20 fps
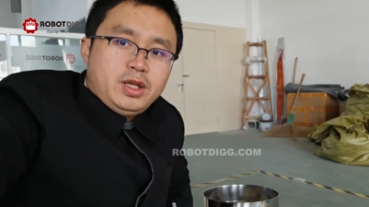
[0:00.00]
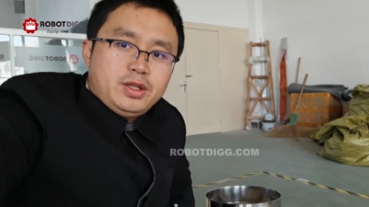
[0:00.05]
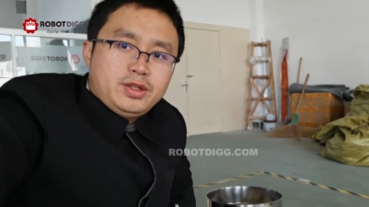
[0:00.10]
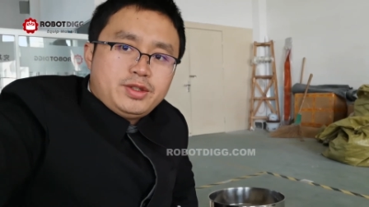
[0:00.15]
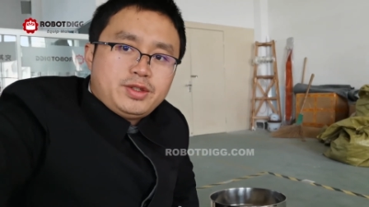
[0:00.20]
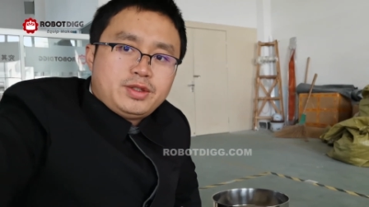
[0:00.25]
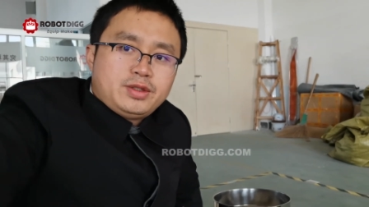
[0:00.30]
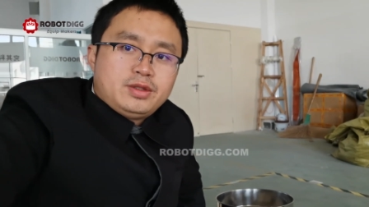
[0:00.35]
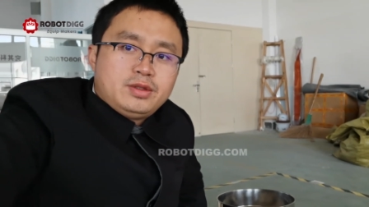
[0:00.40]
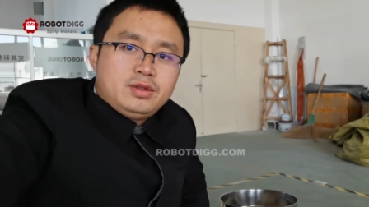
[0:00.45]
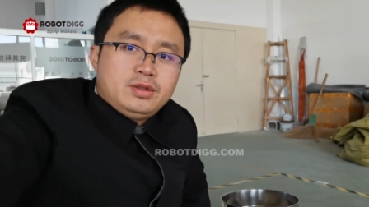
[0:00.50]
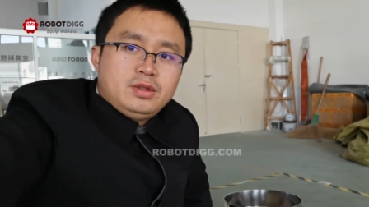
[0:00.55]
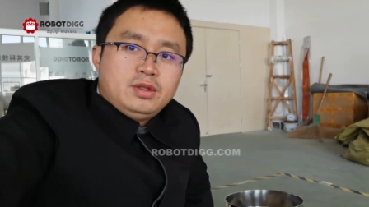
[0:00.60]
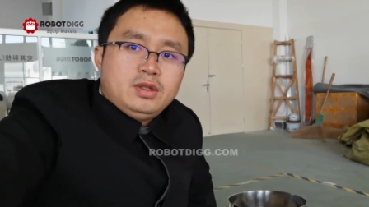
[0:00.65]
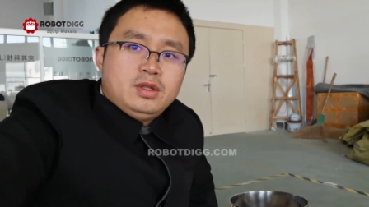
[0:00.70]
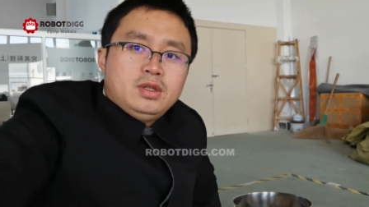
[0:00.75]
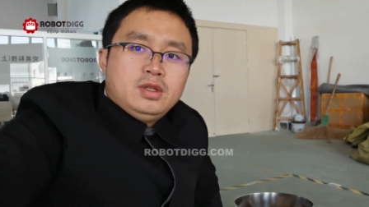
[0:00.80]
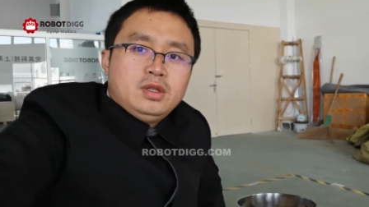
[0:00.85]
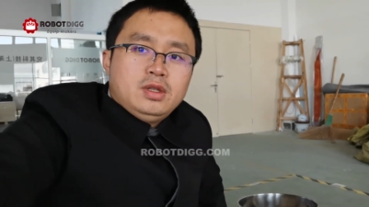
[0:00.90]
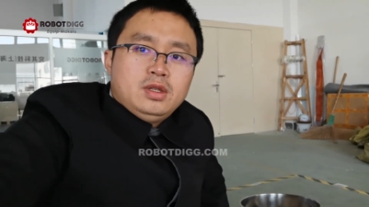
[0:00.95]
please
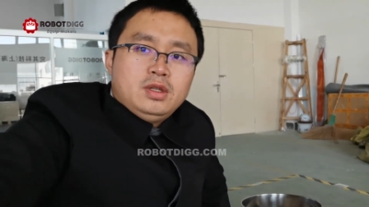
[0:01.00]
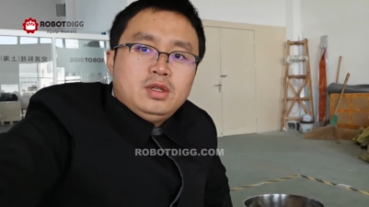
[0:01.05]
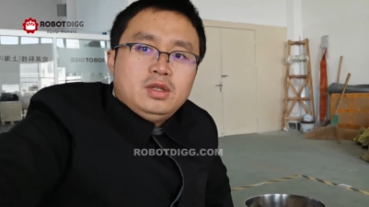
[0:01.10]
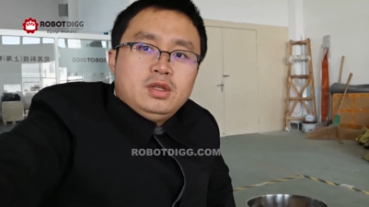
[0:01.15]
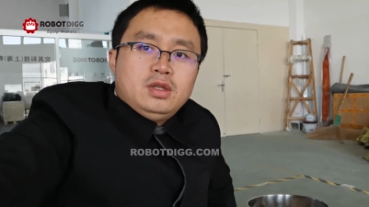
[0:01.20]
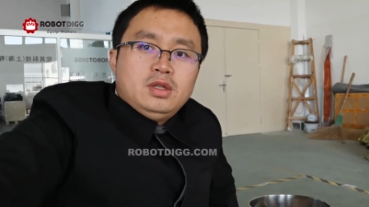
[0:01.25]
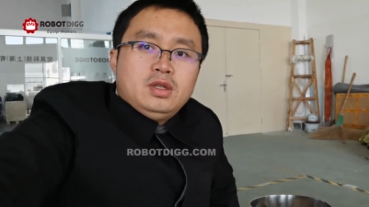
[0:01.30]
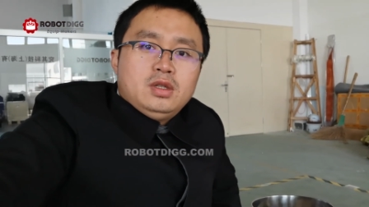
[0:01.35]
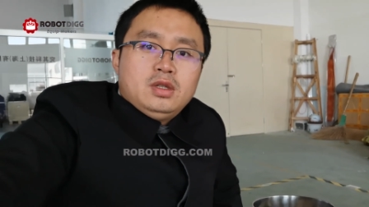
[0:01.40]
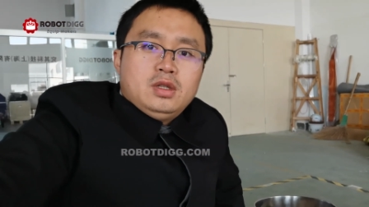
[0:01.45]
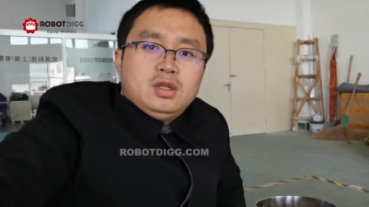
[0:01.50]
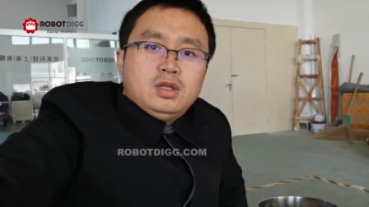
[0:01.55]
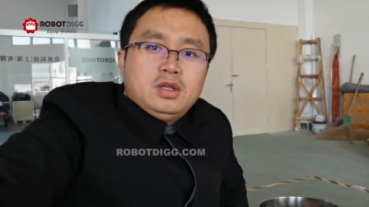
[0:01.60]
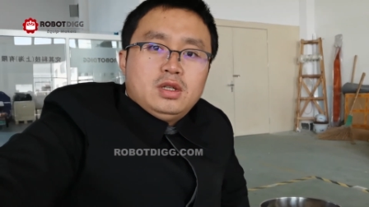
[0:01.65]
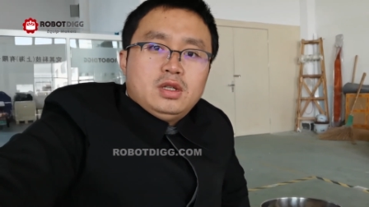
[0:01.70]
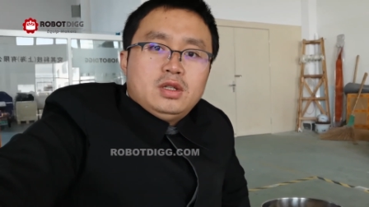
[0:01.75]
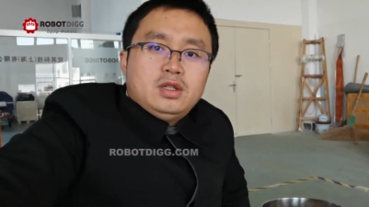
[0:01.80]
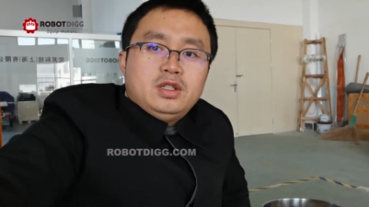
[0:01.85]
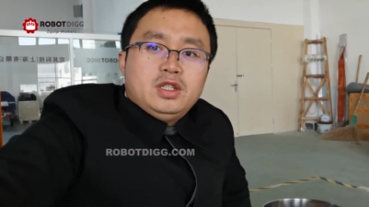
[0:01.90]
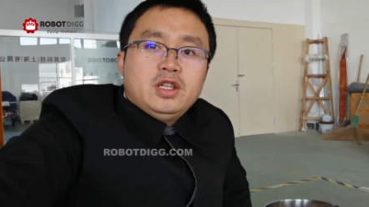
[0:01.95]

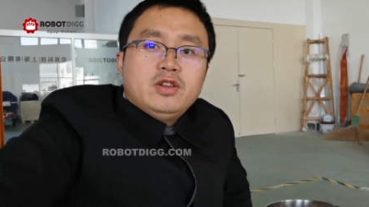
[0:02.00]
uh,